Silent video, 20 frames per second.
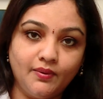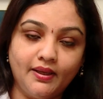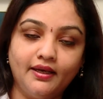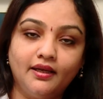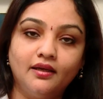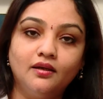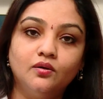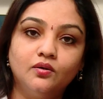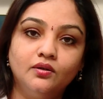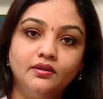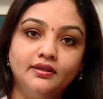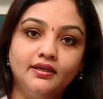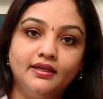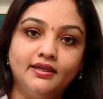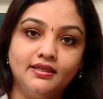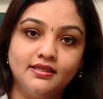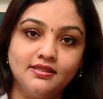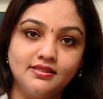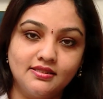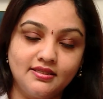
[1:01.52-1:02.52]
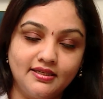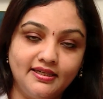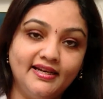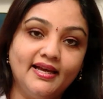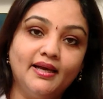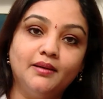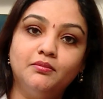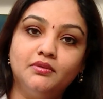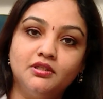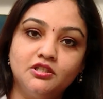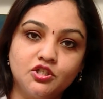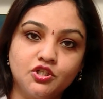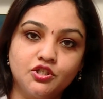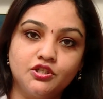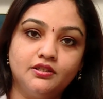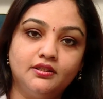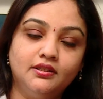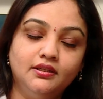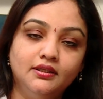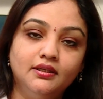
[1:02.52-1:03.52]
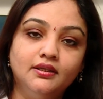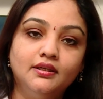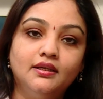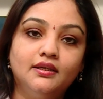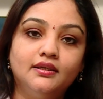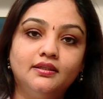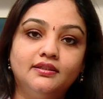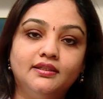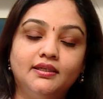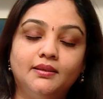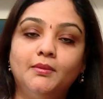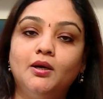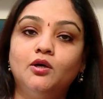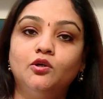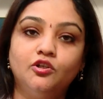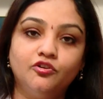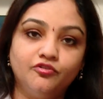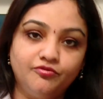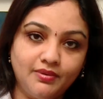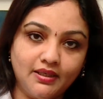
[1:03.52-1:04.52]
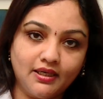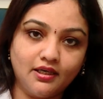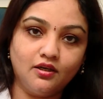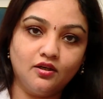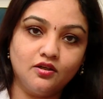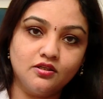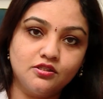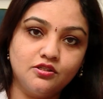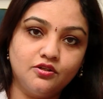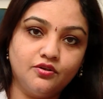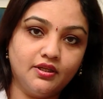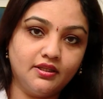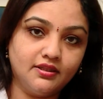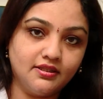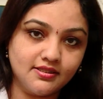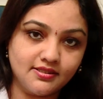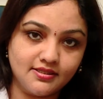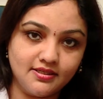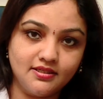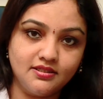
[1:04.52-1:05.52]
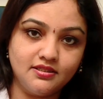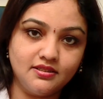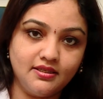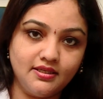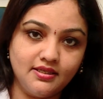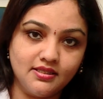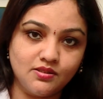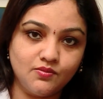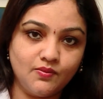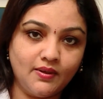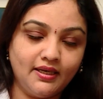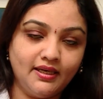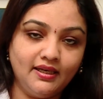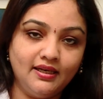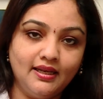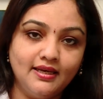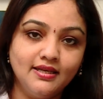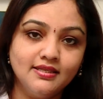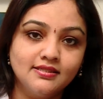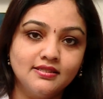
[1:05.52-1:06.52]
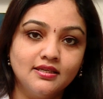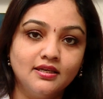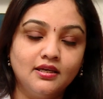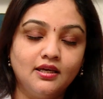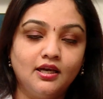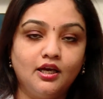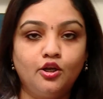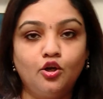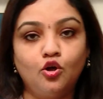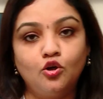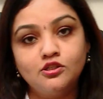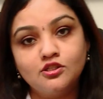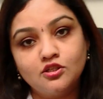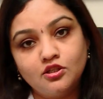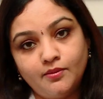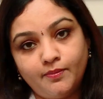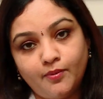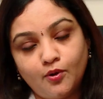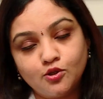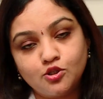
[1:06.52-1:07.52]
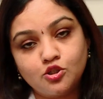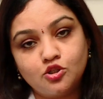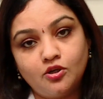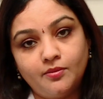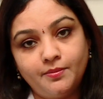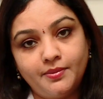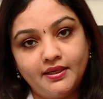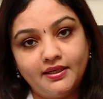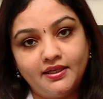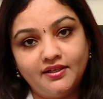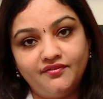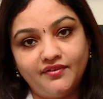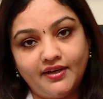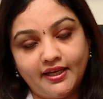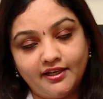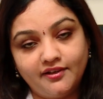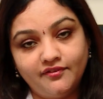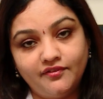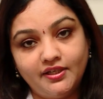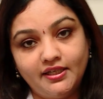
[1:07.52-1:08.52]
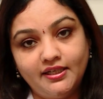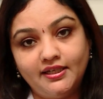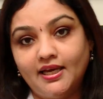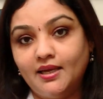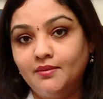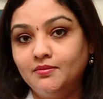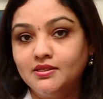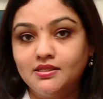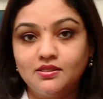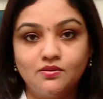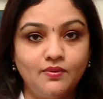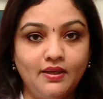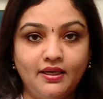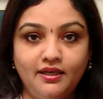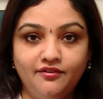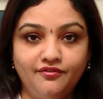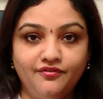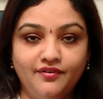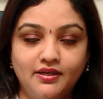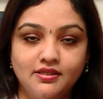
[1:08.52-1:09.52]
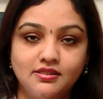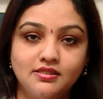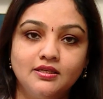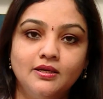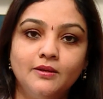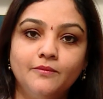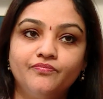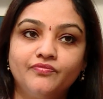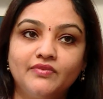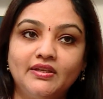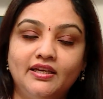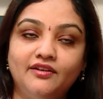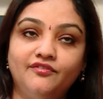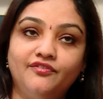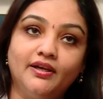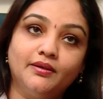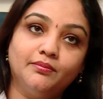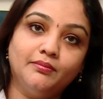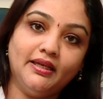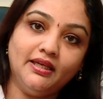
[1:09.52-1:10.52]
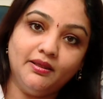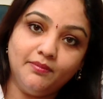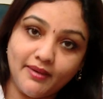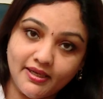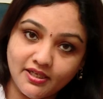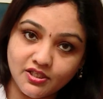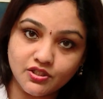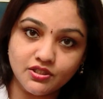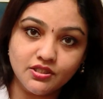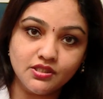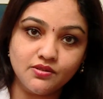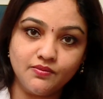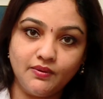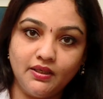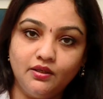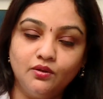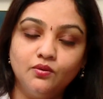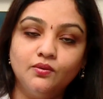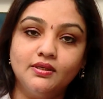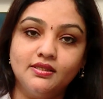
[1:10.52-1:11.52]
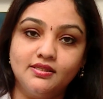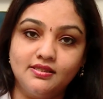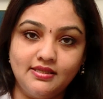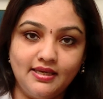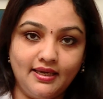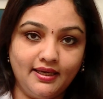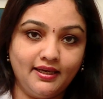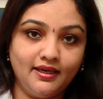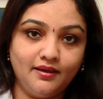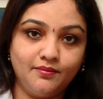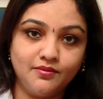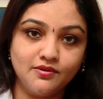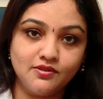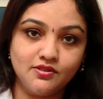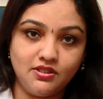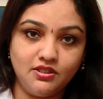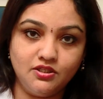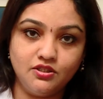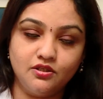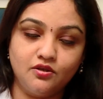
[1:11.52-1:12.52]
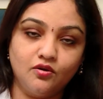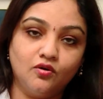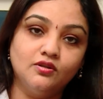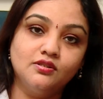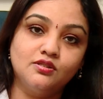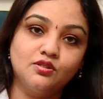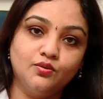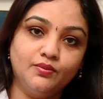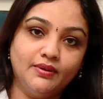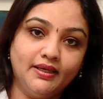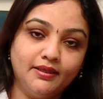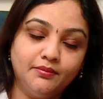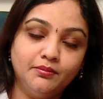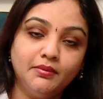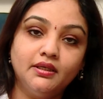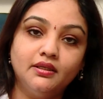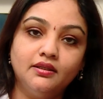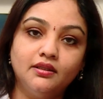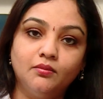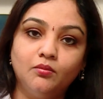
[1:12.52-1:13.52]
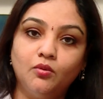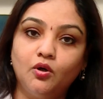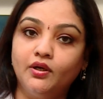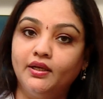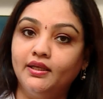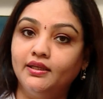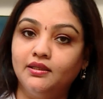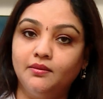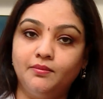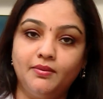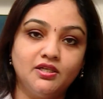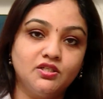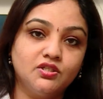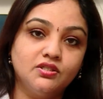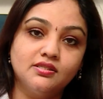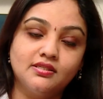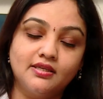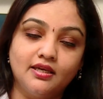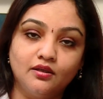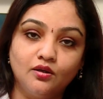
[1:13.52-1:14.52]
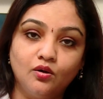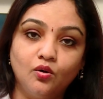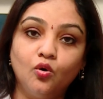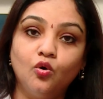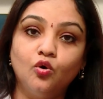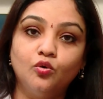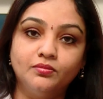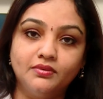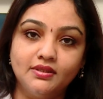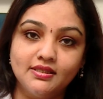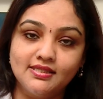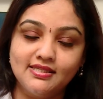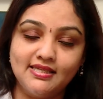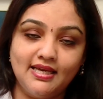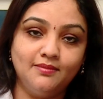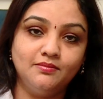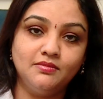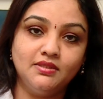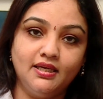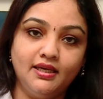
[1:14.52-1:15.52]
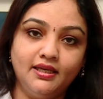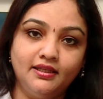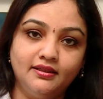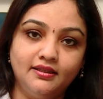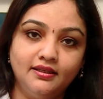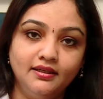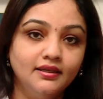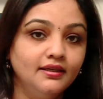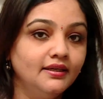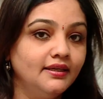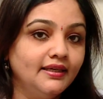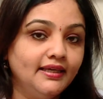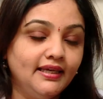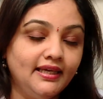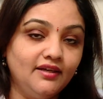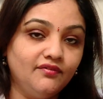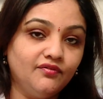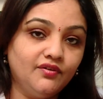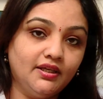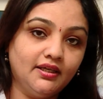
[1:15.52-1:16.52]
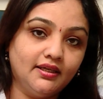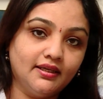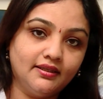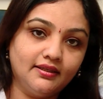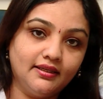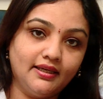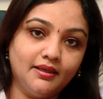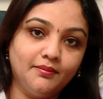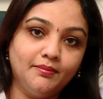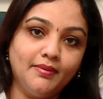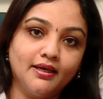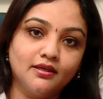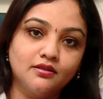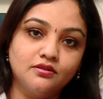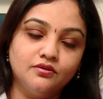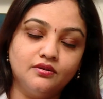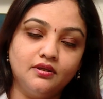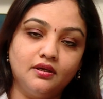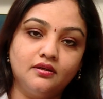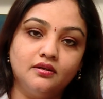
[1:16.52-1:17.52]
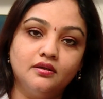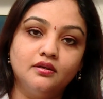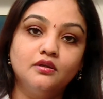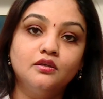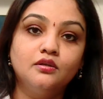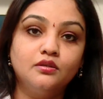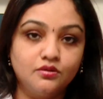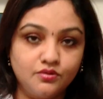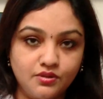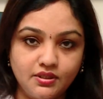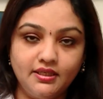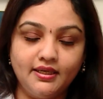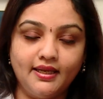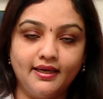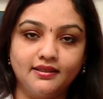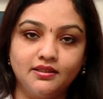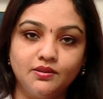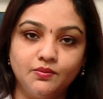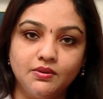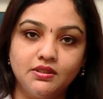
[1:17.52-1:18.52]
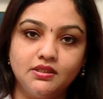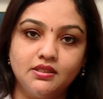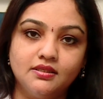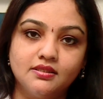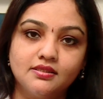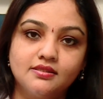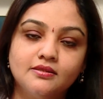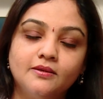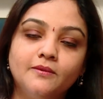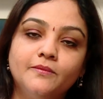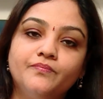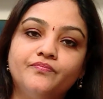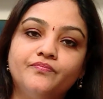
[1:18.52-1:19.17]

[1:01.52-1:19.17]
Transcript: very good. It is three-dimensional. The amount of blood loss during the surgery is very less, and also the post-operative recovery time is very fast. In fact, many patients we do as daycare procedure also. We admit in the morning and the patients can go home the same day in the evening and get back to their routine activities.